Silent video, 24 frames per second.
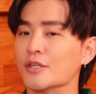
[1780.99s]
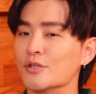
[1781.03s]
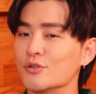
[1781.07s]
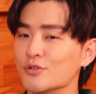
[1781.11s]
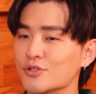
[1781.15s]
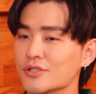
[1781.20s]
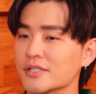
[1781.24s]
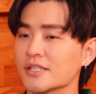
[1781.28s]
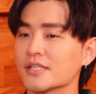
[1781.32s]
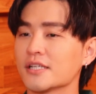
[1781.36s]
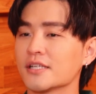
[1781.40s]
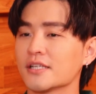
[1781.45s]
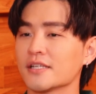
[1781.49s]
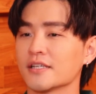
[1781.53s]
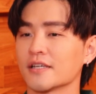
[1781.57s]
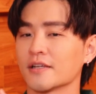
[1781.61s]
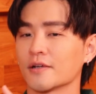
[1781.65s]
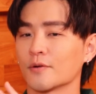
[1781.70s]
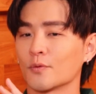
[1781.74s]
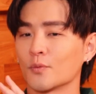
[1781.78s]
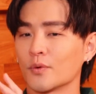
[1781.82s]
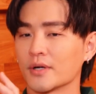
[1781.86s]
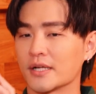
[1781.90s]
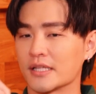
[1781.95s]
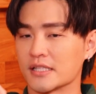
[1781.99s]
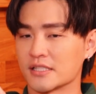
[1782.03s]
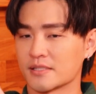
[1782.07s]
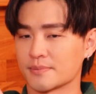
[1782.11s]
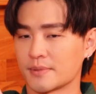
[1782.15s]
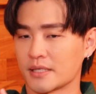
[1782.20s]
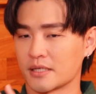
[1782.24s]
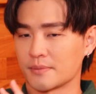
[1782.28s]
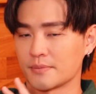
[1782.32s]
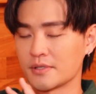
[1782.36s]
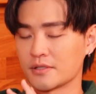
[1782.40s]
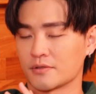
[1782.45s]
Usually what
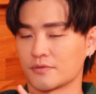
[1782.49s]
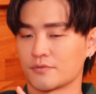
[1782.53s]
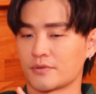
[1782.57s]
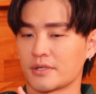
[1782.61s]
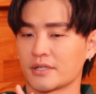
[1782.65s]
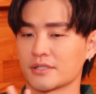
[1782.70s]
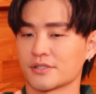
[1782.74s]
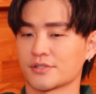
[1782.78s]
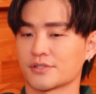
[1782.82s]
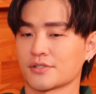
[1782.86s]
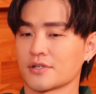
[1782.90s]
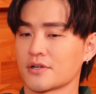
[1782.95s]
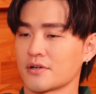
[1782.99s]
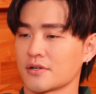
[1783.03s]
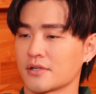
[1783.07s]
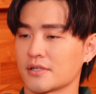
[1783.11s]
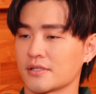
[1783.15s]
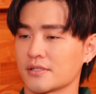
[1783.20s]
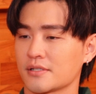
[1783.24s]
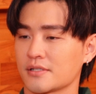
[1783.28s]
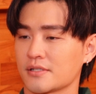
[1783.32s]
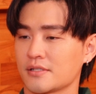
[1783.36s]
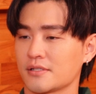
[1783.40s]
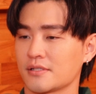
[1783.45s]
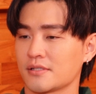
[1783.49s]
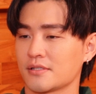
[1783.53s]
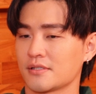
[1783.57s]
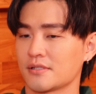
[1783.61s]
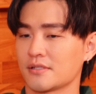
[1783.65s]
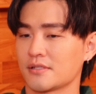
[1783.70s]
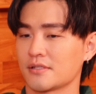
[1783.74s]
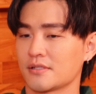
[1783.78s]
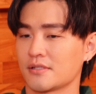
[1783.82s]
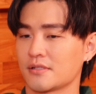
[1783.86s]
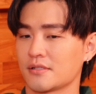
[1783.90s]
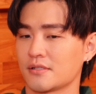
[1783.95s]
inspired me to write a song is
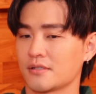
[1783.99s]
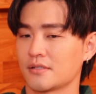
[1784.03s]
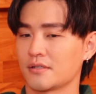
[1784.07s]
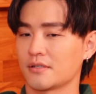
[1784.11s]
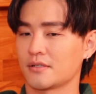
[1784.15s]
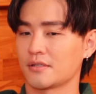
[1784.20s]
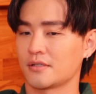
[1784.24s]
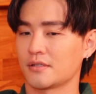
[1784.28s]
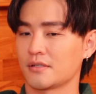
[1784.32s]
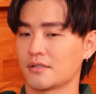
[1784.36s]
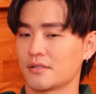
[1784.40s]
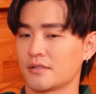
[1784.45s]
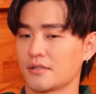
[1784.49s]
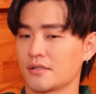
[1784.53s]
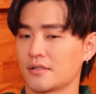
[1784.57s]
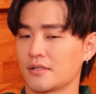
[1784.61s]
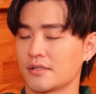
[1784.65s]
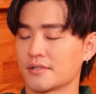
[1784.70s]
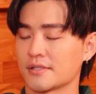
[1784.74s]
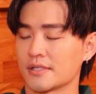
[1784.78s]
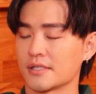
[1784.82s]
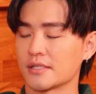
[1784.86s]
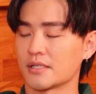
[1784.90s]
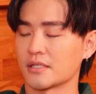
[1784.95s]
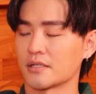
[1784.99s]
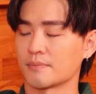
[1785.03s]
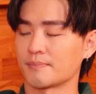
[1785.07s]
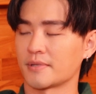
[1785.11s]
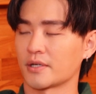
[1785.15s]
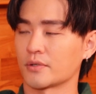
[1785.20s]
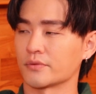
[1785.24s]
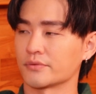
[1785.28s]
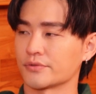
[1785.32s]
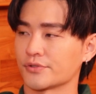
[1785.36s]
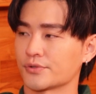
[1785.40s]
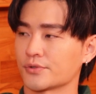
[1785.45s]
either
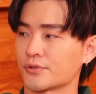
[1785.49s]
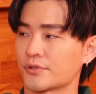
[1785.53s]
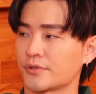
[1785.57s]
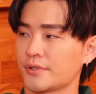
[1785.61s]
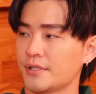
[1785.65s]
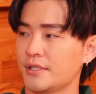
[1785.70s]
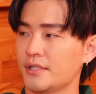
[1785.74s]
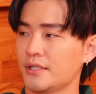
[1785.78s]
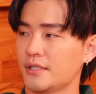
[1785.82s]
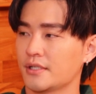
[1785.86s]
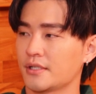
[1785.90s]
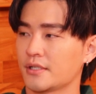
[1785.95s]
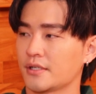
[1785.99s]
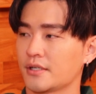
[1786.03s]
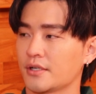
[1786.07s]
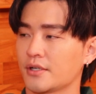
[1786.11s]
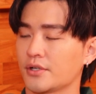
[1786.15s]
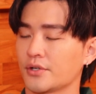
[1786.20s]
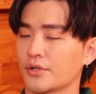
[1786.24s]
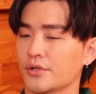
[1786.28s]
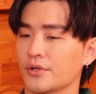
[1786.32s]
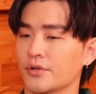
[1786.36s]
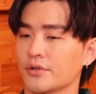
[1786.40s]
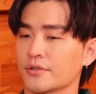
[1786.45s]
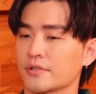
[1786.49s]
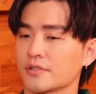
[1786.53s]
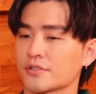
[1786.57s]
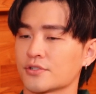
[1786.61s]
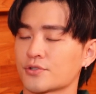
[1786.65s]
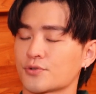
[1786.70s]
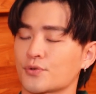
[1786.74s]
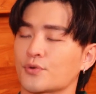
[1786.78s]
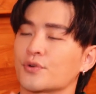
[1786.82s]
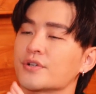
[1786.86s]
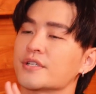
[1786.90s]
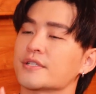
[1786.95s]
my own story or the
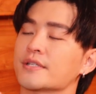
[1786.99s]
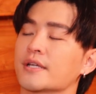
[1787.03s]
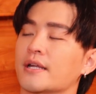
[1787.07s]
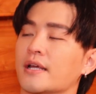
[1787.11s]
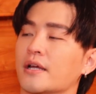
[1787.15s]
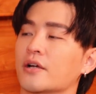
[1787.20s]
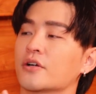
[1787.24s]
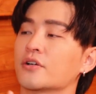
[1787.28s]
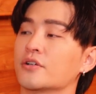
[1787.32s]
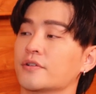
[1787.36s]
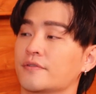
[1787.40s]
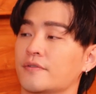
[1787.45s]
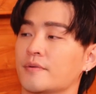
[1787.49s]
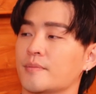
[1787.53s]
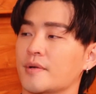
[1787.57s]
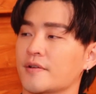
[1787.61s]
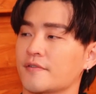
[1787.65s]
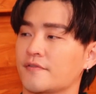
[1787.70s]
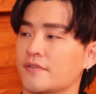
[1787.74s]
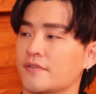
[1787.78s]
stories that I heard from my